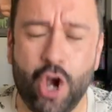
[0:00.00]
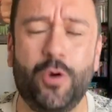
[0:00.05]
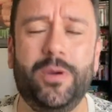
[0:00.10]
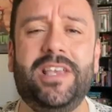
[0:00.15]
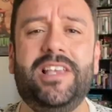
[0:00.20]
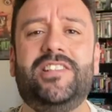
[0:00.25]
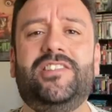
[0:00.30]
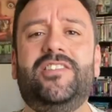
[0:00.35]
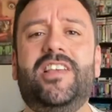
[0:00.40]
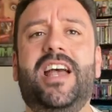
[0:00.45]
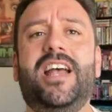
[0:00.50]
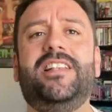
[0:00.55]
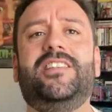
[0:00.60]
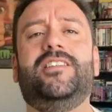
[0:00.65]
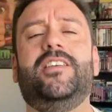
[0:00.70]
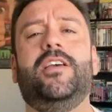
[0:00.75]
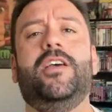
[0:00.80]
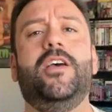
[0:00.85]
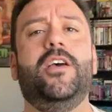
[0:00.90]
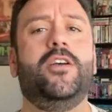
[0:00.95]
he's not
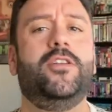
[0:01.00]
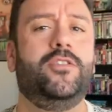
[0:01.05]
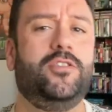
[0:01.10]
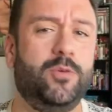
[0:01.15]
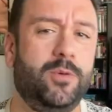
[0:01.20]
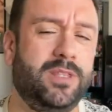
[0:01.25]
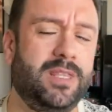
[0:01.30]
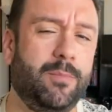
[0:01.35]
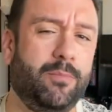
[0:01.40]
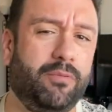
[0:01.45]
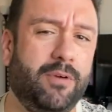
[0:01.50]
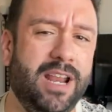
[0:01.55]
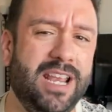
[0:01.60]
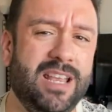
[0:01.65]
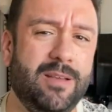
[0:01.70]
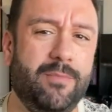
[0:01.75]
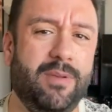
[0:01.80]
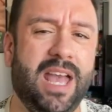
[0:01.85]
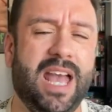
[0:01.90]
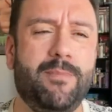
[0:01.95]
doing the
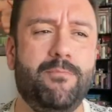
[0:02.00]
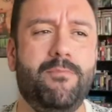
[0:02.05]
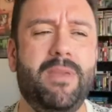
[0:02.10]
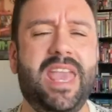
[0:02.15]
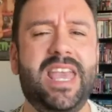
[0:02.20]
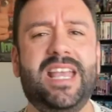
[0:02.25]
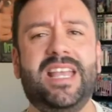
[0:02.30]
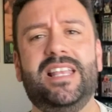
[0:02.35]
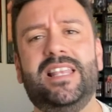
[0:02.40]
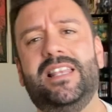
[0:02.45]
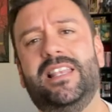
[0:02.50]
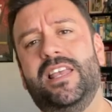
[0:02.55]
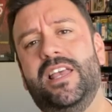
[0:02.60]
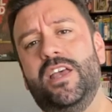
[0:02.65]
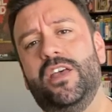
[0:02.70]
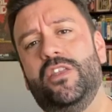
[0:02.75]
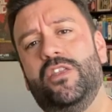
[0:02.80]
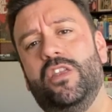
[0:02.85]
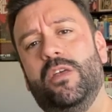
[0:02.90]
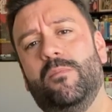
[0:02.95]
Breaking Bad, making
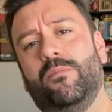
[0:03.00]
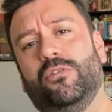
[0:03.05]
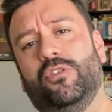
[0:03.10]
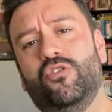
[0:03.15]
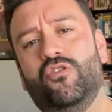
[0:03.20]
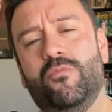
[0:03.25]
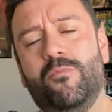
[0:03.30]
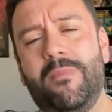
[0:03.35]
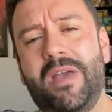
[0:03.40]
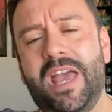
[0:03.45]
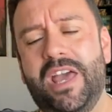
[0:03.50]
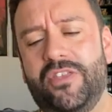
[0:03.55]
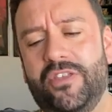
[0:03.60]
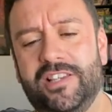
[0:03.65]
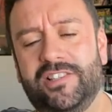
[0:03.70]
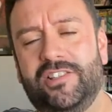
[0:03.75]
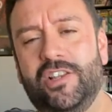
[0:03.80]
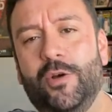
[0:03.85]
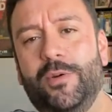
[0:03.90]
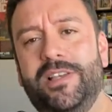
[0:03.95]
the blue
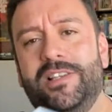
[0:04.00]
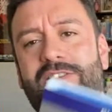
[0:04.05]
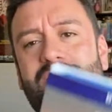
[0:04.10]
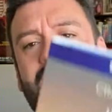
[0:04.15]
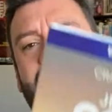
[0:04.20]
meth. No, he's